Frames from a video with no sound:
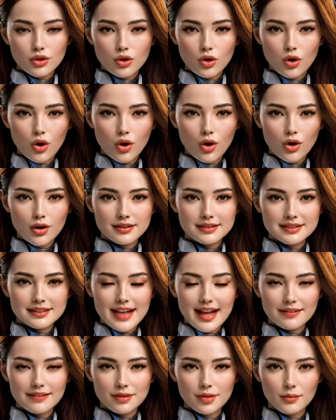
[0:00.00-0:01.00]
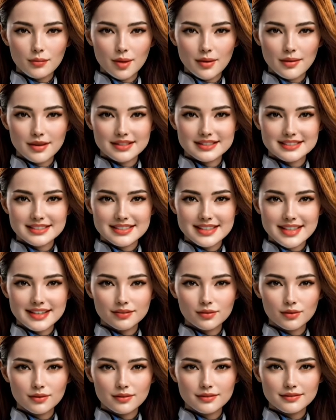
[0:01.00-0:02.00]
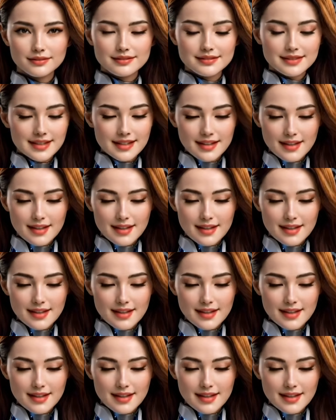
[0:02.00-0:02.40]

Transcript: My queen owns the h-file to h8,